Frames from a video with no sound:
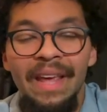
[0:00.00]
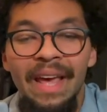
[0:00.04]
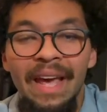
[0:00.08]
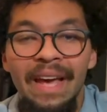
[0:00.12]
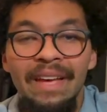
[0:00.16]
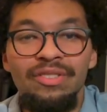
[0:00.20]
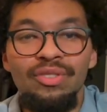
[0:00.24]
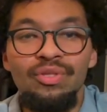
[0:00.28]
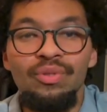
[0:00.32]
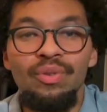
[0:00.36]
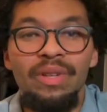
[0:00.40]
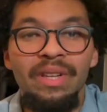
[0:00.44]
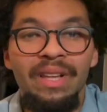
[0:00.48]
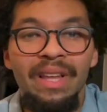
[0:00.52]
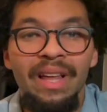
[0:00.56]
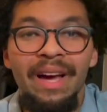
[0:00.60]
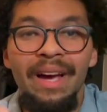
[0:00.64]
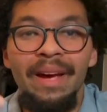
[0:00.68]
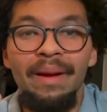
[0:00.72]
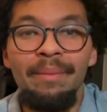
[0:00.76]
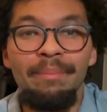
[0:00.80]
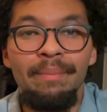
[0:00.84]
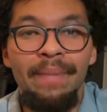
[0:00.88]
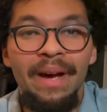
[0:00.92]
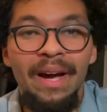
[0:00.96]
As you
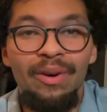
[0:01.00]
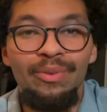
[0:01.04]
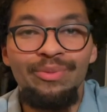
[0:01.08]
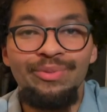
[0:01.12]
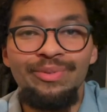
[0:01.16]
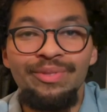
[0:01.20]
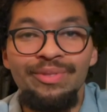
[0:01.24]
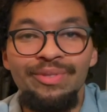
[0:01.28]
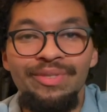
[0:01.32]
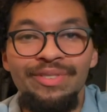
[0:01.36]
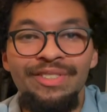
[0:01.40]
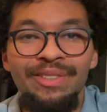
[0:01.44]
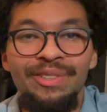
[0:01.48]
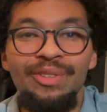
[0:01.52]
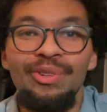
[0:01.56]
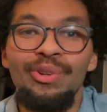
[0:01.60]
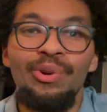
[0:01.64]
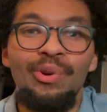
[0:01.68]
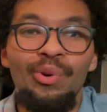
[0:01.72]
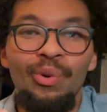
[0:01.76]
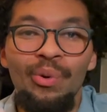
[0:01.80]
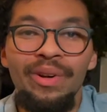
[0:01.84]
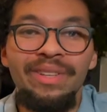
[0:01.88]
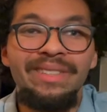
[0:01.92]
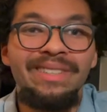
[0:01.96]
climb mountains, you're
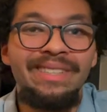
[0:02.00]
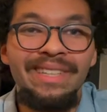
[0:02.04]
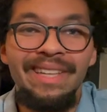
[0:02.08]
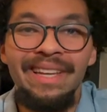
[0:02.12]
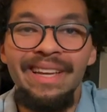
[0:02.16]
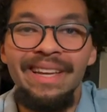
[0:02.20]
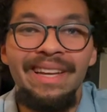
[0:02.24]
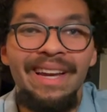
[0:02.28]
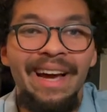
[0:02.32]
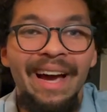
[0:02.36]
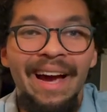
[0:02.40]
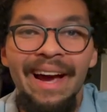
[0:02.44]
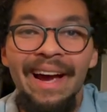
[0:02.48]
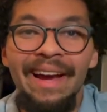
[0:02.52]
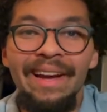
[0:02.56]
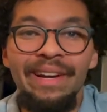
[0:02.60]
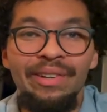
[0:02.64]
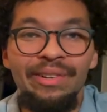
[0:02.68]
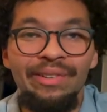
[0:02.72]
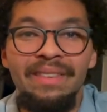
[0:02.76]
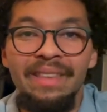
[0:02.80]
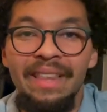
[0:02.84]
going to get higher.